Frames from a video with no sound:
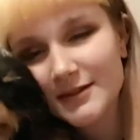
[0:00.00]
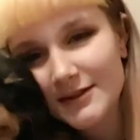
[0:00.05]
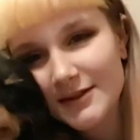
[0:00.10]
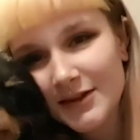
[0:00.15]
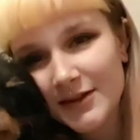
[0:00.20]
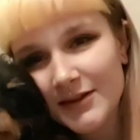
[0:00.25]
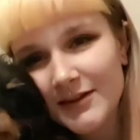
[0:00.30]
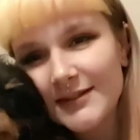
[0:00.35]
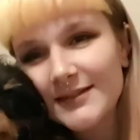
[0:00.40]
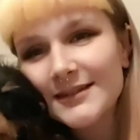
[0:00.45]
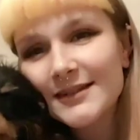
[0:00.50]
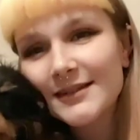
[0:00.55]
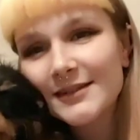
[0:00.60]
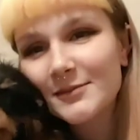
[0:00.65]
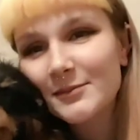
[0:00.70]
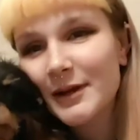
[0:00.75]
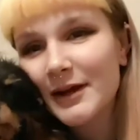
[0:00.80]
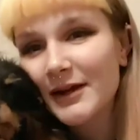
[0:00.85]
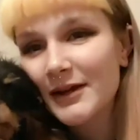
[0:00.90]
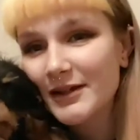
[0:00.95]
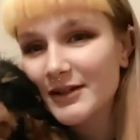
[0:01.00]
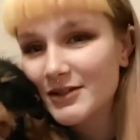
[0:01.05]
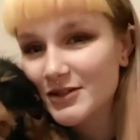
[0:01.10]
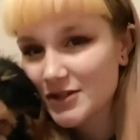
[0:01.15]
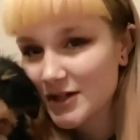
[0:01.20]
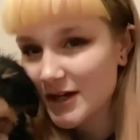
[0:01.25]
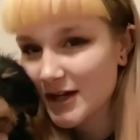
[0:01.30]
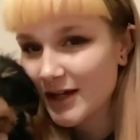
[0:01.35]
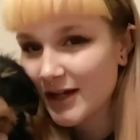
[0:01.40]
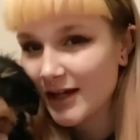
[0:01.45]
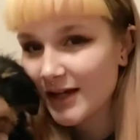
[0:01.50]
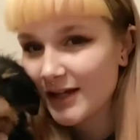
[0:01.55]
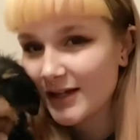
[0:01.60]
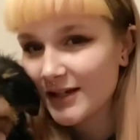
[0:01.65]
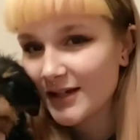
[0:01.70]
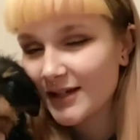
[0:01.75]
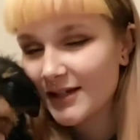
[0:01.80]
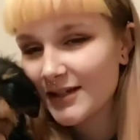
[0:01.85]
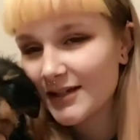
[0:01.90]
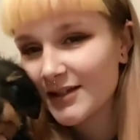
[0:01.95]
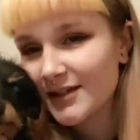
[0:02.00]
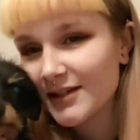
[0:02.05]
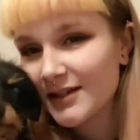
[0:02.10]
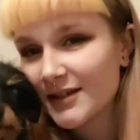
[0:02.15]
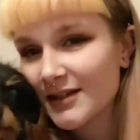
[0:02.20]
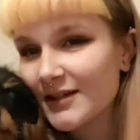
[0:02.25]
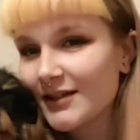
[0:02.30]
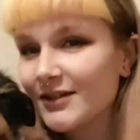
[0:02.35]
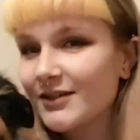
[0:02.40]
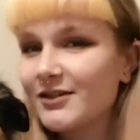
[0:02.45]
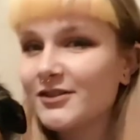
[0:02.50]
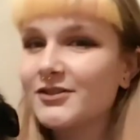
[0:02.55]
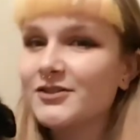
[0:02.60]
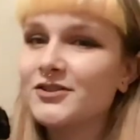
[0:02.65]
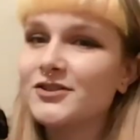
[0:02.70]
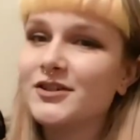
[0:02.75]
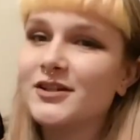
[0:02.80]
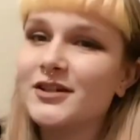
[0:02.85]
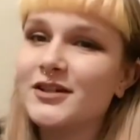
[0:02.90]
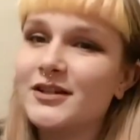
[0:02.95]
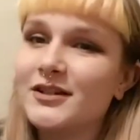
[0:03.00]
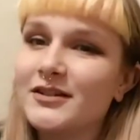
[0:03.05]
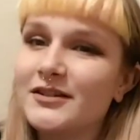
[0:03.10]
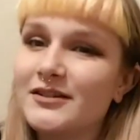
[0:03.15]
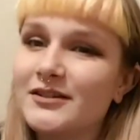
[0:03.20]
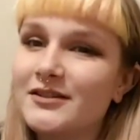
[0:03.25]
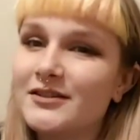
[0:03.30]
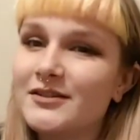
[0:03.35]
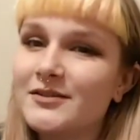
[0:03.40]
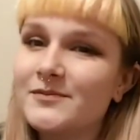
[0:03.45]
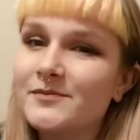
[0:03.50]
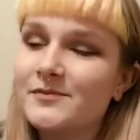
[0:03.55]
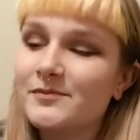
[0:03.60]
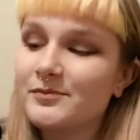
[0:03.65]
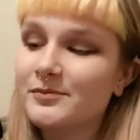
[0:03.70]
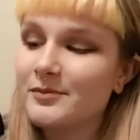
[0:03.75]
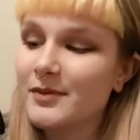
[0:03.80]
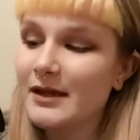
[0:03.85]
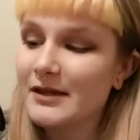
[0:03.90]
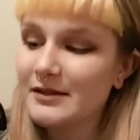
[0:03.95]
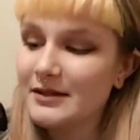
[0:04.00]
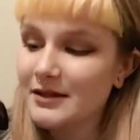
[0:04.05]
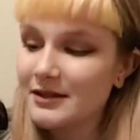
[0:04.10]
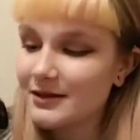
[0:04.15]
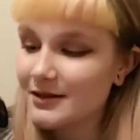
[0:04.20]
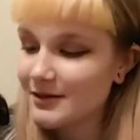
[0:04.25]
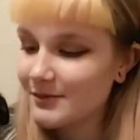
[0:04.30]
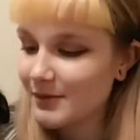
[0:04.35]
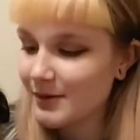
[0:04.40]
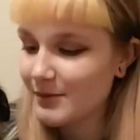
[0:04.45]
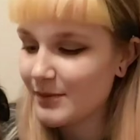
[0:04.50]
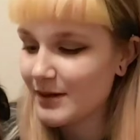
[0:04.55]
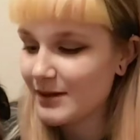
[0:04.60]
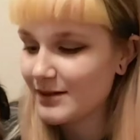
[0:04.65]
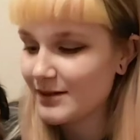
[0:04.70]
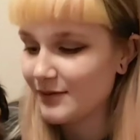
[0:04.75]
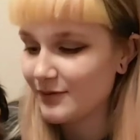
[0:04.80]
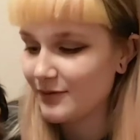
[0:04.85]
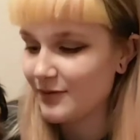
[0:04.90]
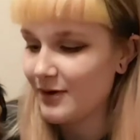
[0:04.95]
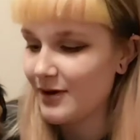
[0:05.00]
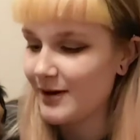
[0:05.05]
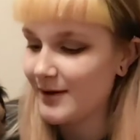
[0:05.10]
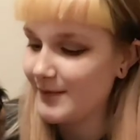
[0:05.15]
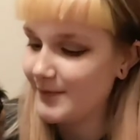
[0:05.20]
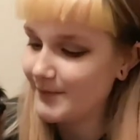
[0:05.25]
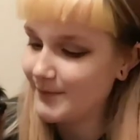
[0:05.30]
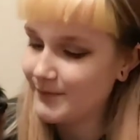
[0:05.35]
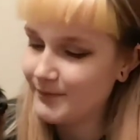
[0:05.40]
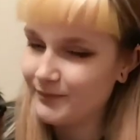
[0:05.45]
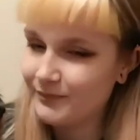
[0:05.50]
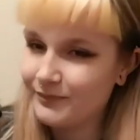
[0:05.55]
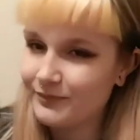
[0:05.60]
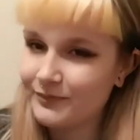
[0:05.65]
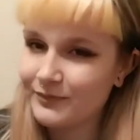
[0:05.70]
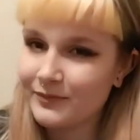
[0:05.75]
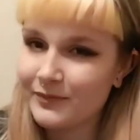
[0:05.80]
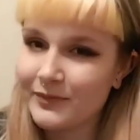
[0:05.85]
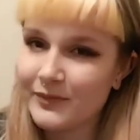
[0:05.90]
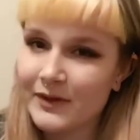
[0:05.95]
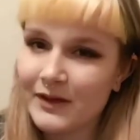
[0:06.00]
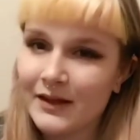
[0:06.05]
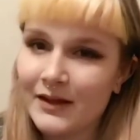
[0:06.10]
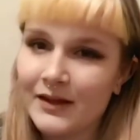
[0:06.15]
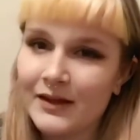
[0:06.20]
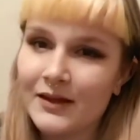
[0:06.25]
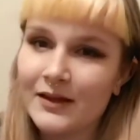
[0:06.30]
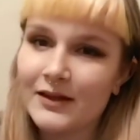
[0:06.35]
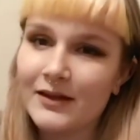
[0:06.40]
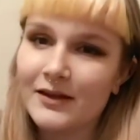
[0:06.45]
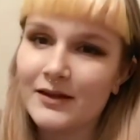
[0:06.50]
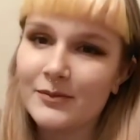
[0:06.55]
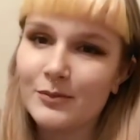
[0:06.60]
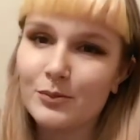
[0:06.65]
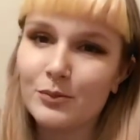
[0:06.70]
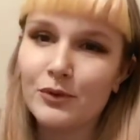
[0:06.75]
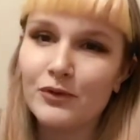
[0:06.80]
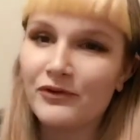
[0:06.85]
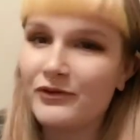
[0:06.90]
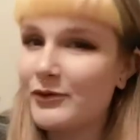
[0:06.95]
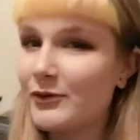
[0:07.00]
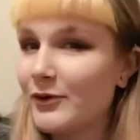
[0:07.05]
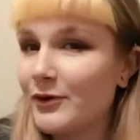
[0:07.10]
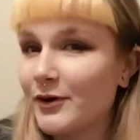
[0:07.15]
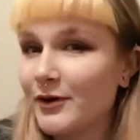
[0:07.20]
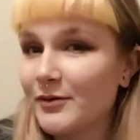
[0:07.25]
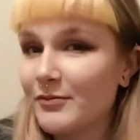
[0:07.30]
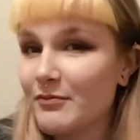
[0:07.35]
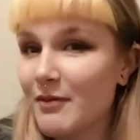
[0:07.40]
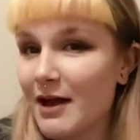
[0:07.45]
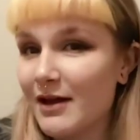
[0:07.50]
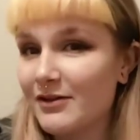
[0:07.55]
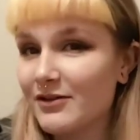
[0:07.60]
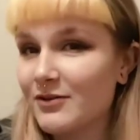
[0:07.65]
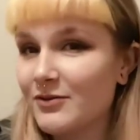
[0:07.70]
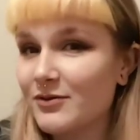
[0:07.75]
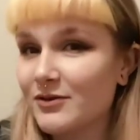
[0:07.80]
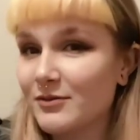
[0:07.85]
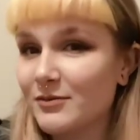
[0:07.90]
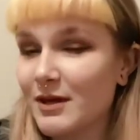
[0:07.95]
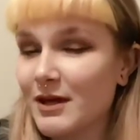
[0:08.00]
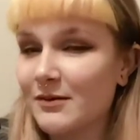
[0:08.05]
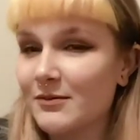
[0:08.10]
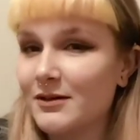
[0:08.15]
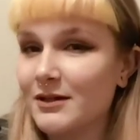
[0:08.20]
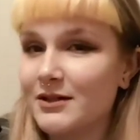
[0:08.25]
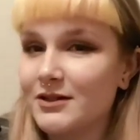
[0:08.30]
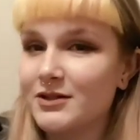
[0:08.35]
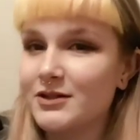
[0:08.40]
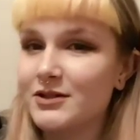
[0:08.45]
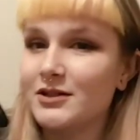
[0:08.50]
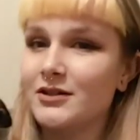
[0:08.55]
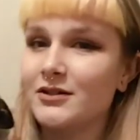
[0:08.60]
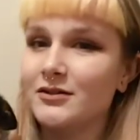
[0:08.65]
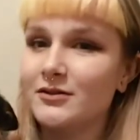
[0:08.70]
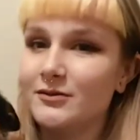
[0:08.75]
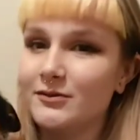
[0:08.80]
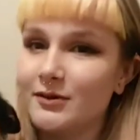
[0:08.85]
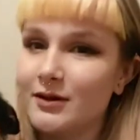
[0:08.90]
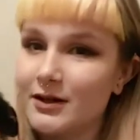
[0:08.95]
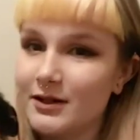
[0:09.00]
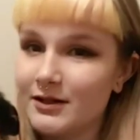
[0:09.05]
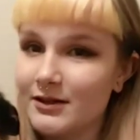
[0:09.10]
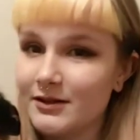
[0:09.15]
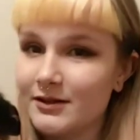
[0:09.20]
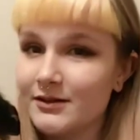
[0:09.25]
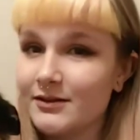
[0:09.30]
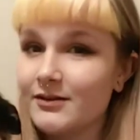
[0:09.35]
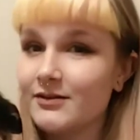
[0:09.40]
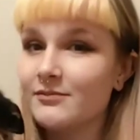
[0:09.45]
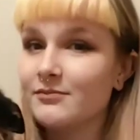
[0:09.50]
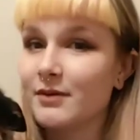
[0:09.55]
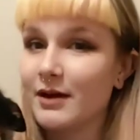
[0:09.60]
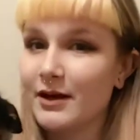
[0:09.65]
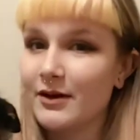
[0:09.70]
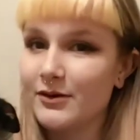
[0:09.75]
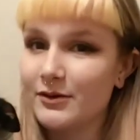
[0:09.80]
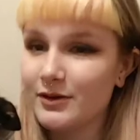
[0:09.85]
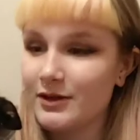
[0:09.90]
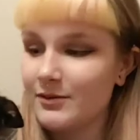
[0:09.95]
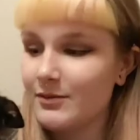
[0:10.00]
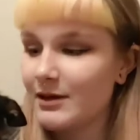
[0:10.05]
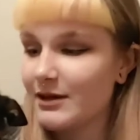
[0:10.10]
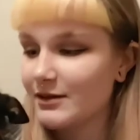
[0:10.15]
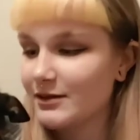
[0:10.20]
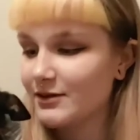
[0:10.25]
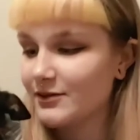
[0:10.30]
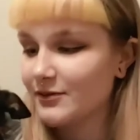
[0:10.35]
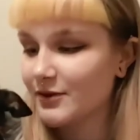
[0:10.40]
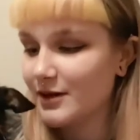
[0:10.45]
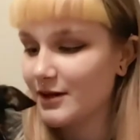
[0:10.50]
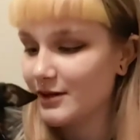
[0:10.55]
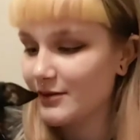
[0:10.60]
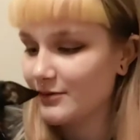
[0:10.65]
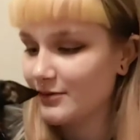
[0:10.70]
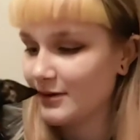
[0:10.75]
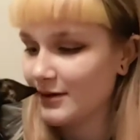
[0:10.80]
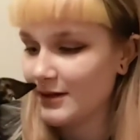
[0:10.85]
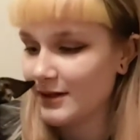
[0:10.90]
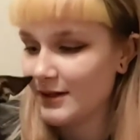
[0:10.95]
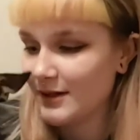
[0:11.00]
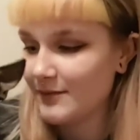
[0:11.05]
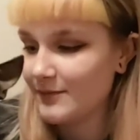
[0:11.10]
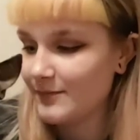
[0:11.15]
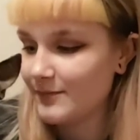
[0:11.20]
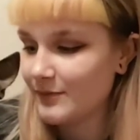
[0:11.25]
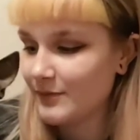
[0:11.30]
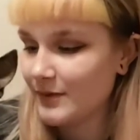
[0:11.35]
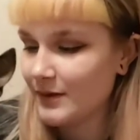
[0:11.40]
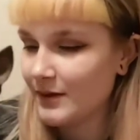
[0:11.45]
So this is Mary Jane. She's basically my best friend. Before Matthew and the baby, she was my only best friend, really.